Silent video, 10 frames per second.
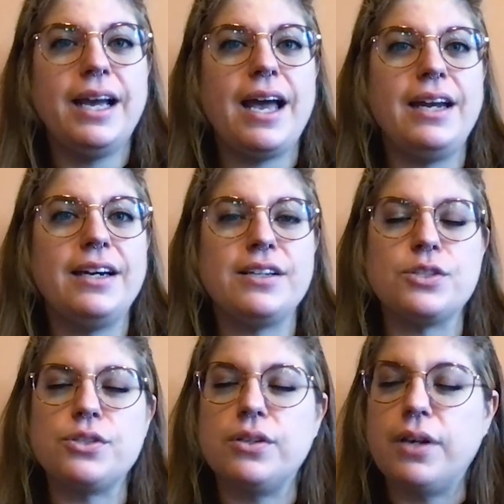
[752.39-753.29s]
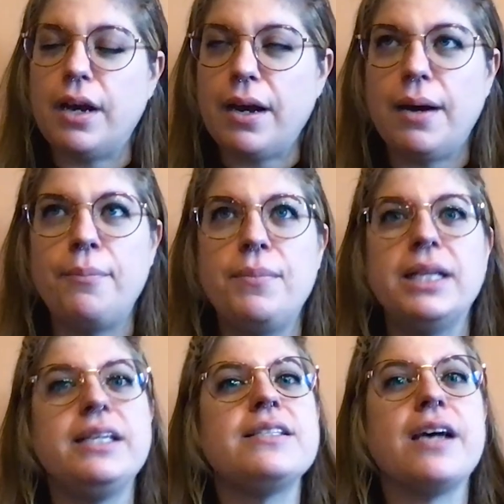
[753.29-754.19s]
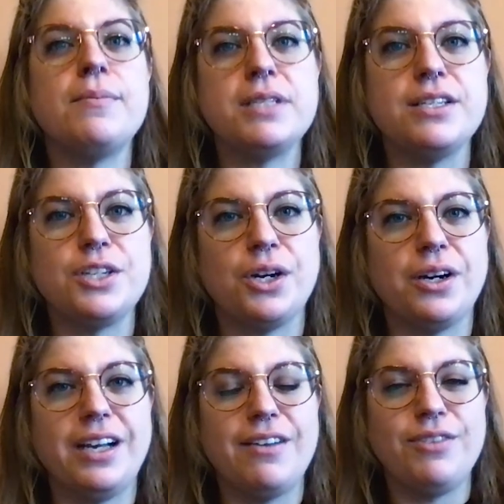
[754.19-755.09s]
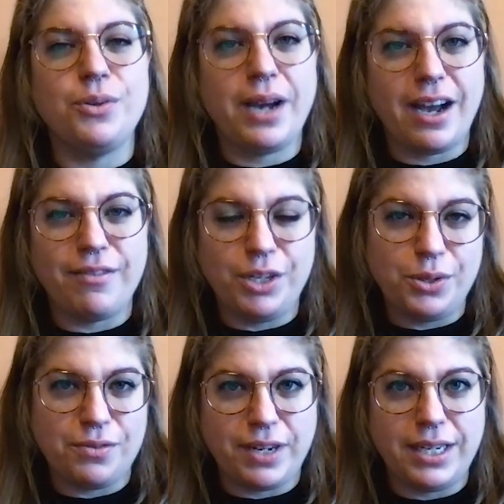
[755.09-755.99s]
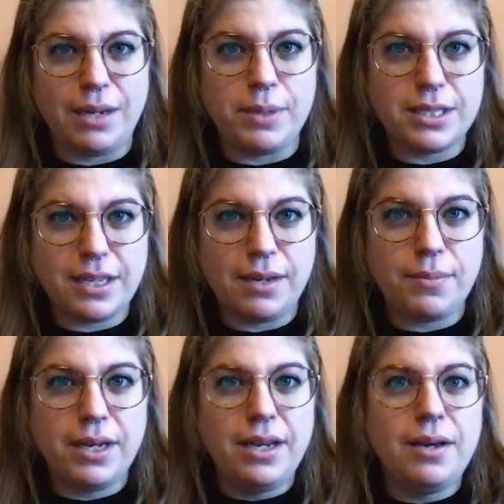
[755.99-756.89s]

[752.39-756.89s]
And it is a million times easier if you have a unified naming scheme,